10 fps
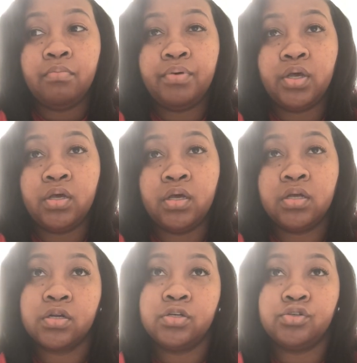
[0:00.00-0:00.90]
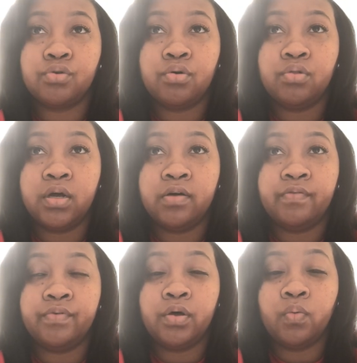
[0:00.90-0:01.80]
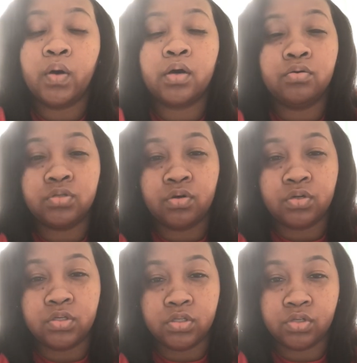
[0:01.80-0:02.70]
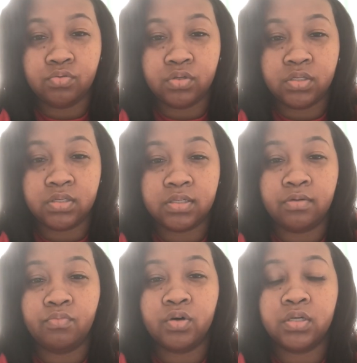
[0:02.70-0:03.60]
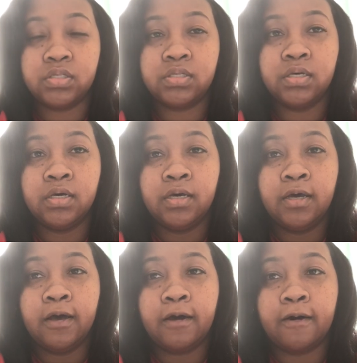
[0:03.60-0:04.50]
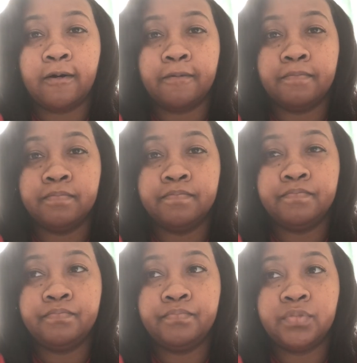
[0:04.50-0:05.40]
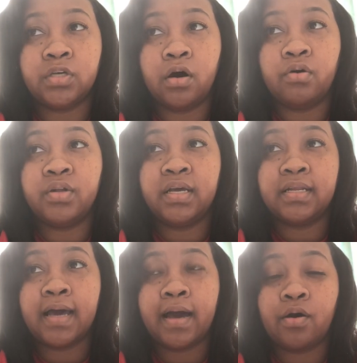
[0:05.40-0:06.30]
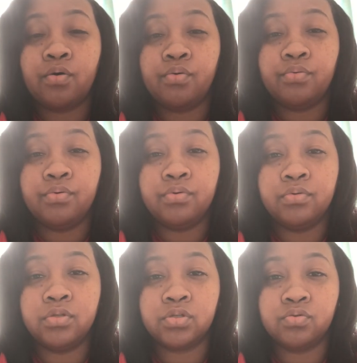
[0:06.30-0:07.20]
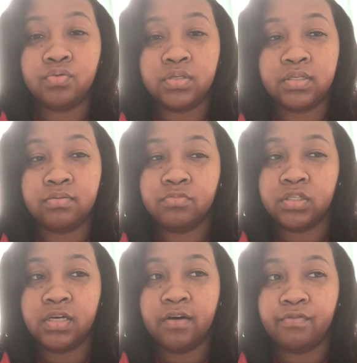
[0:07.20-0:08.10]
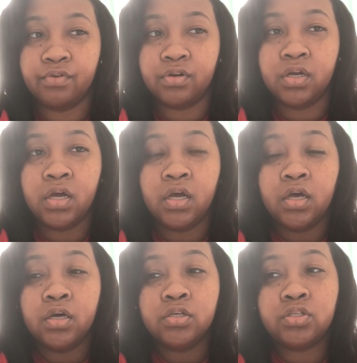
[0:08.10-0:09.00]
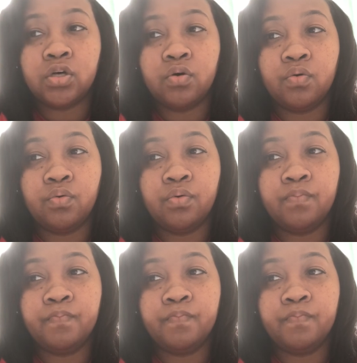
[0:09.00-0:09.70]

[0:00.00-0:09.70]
be in control of what goes on in the school system, what's taught, and how the school system was governed. So